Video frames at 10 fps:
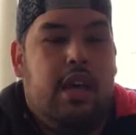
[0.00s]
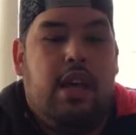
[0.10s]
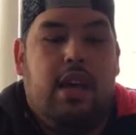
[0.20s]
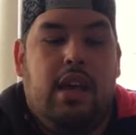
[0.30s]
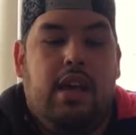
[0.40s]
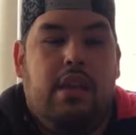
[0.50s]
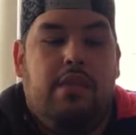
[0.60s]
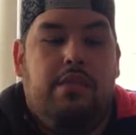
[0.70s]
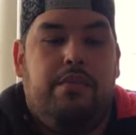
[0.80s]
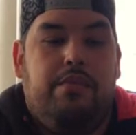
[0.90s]

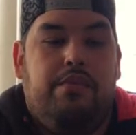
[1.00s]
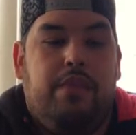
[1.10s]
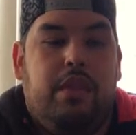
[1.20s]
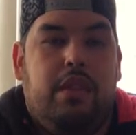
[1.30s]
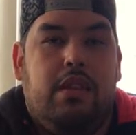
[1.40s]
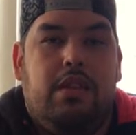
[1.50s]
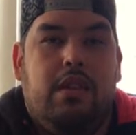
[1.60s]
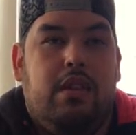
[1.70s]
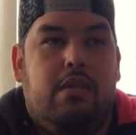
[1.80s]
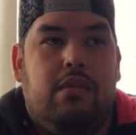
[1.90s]
and
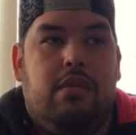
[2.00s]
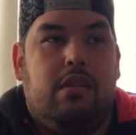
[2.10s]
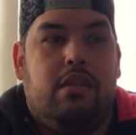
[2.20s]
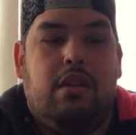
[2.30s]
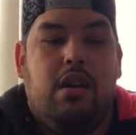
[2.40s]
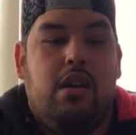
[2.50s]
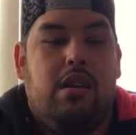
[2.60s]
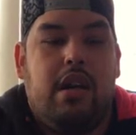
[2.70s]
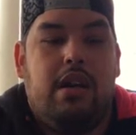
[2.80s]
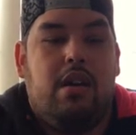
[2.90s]

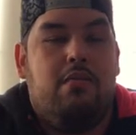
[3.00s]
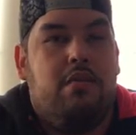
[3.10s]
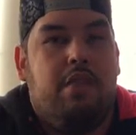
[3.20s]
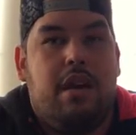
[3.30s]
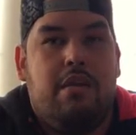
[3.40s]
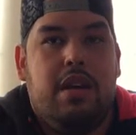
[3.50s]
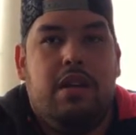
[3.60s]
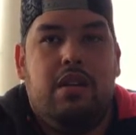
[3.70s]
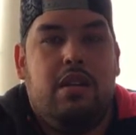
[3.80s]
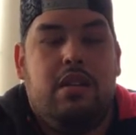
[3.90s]
that Armor
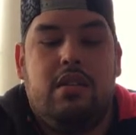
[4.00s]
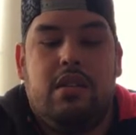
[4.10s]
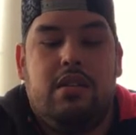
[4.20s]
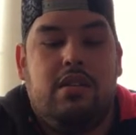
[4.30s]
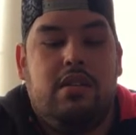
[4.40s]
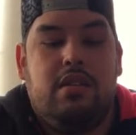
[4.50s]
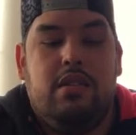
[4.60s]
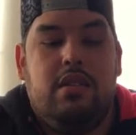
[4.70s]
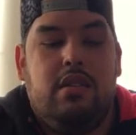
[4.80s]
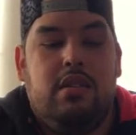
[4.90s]
Batman, it
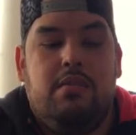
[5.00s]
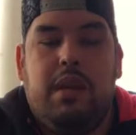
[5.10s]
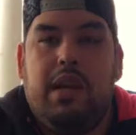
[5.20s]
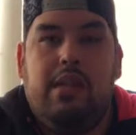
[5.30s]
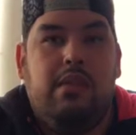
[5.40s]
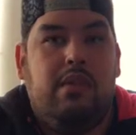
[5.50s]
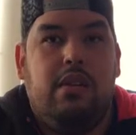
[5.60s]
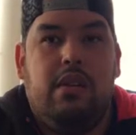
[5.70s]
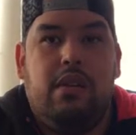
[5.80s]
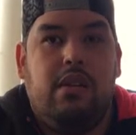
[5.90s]
just, man,
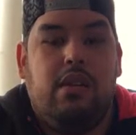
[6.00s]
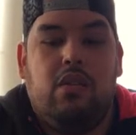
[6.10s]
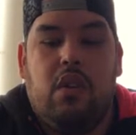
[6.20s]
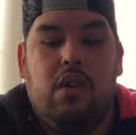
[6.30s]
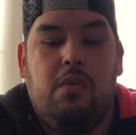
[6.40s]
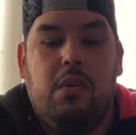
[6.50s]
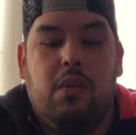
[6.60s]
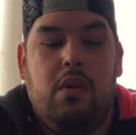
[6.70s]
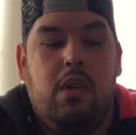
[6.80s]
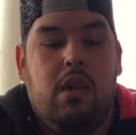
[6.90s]
dude, it's
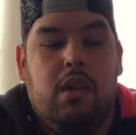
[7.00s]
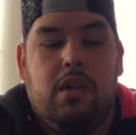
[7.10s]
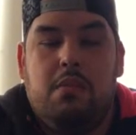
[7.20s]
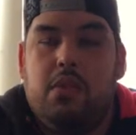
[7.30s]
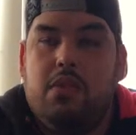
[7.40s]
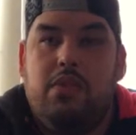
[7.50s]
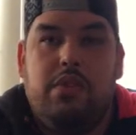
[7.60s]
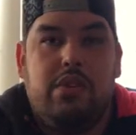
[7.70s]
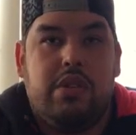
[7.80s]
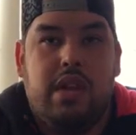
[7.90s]
horrible. The
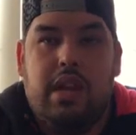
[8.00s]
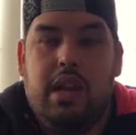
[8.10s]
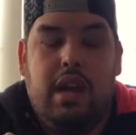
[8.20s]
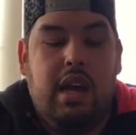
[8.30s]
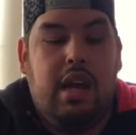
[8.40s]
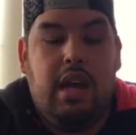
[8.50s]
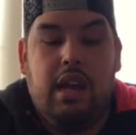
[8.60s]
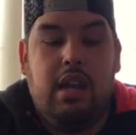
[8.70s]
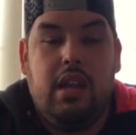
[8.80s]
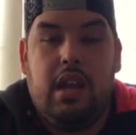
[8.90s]
multiverse, I hate
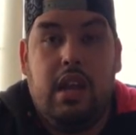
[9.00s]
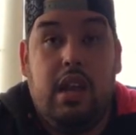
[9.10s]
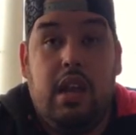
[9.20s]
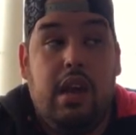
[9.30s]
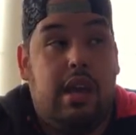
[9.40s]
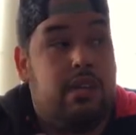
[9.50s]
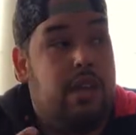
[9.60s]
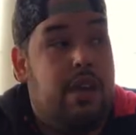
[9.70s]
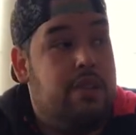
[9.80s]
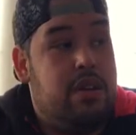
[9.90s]
it. I
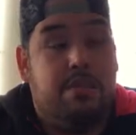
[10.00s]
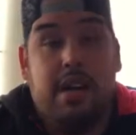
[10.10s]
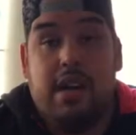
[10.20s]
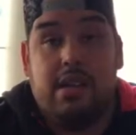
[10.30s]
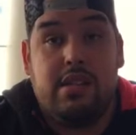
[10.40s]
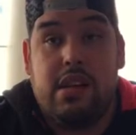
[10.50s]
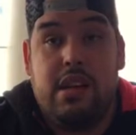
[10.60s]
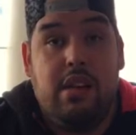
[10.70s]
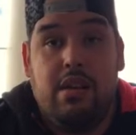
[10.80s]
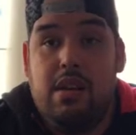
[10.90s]
actually have it in a box,
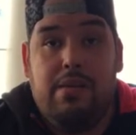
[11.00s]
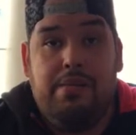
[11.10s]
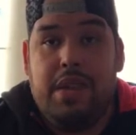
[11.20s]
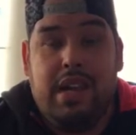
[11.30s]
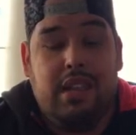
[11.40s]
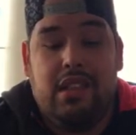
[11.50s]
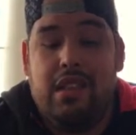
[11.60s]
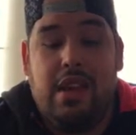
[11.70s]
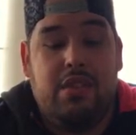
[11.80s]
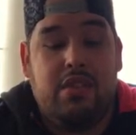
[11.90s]
and I
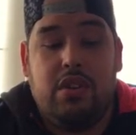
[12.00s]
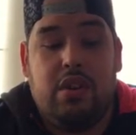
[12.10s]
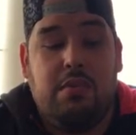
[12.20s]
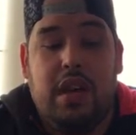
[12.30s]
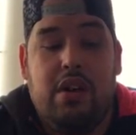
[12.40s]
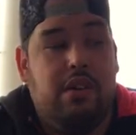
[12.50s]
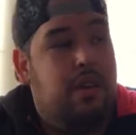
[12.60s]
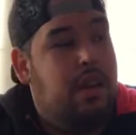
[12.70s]
never took them out,